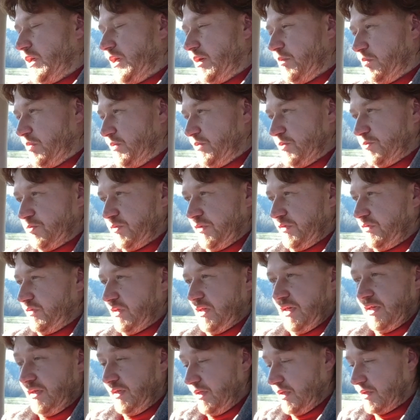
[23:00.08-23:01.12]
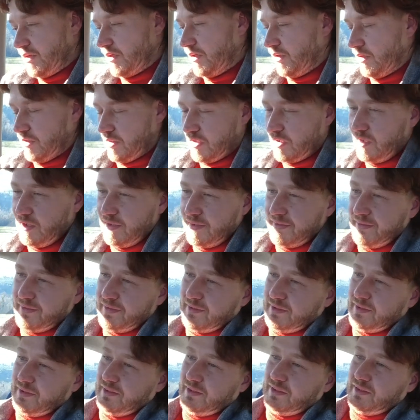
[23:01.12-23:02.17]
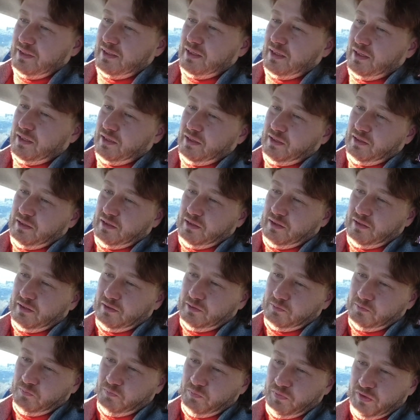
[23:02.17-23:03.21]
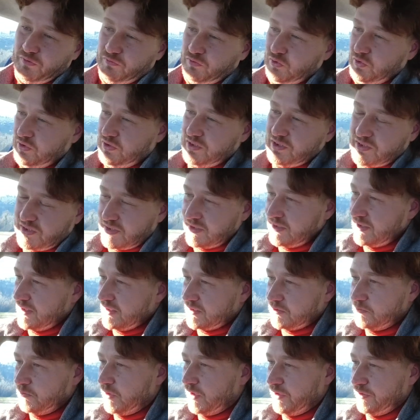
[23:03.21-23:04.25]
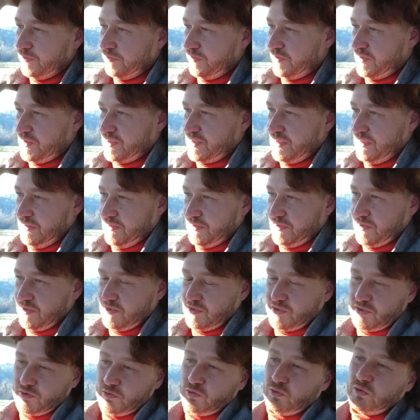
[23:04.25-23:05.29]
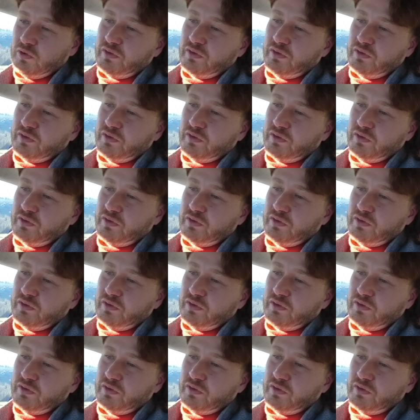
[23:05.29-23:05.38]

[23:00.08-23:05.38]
what happens with any car, if you disconnect one of the sensors,